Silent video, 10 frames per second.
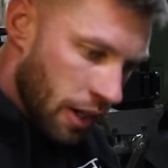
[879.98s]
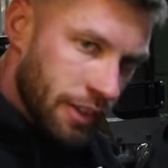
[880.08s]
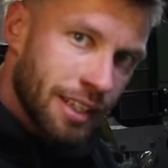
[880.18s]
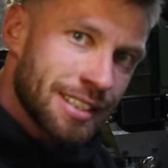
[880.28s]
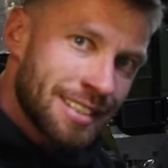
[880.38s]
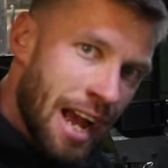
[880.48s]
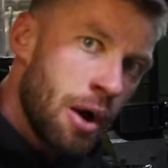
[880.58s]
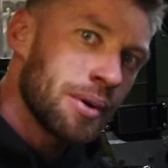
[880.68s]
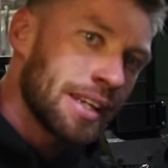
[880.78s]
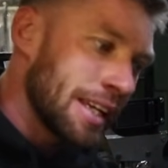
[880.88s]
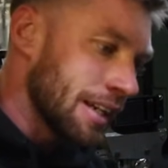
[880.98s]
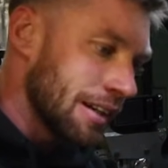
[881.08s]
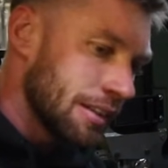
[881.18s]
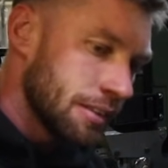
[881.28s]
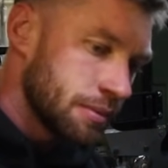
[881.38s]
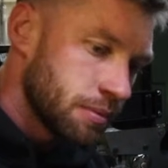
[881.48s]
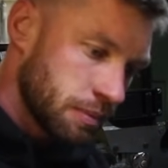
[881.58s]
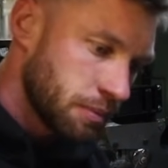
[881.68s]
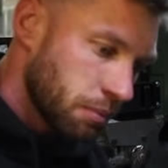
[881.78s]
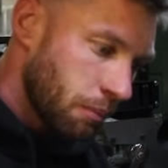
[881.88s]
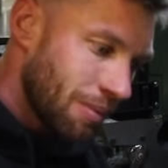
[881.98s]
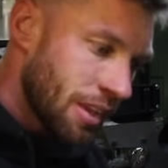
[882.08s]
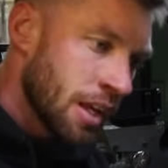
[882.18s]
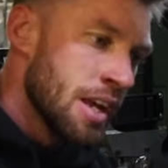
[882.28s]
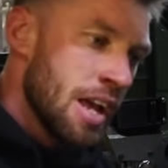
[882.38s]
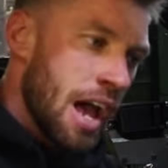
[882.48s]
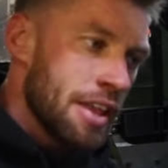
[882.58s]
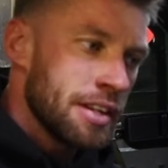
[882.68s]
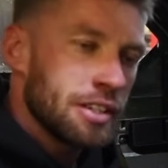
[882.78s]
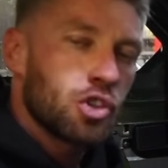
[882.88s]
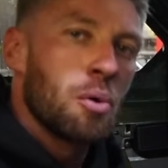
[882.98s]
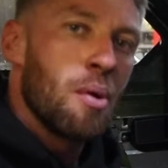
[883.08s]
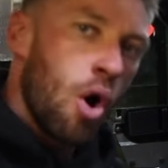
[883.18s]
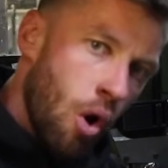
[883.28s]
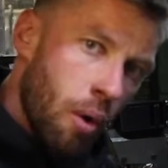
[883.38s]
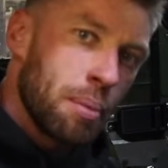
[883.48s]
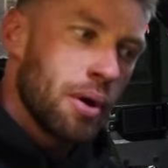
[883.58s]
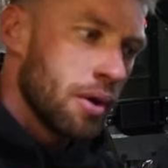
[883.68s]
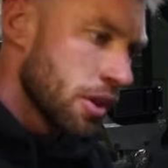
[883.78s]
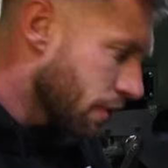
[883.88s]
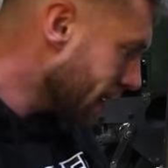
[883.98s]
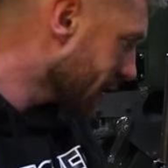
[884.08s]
back through all the gears, you know, first, second, third, fourth, fifth, sixth.